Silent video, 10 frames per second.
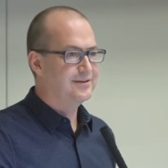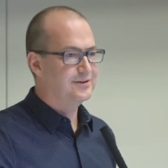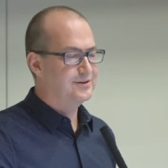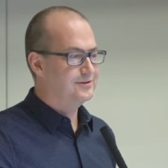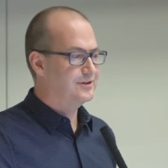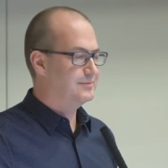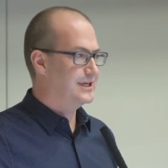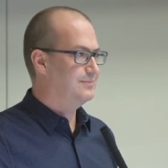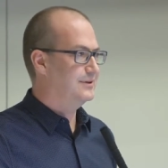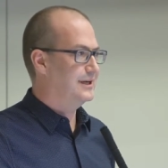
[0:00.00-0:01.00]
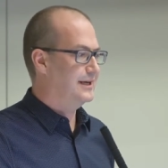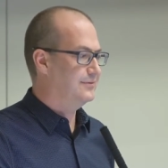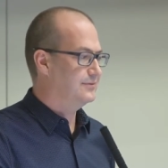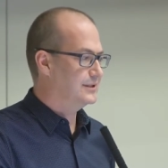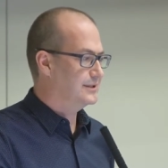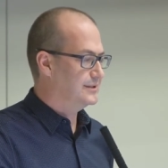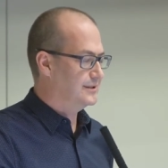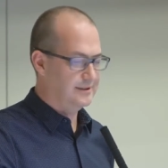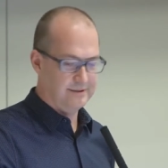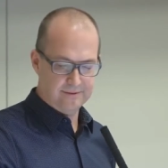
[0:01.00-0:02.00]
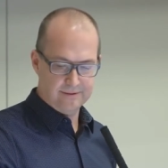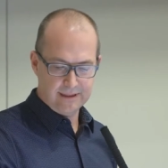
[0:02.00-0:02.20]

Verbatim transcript: through Drumchapel Life, which is the,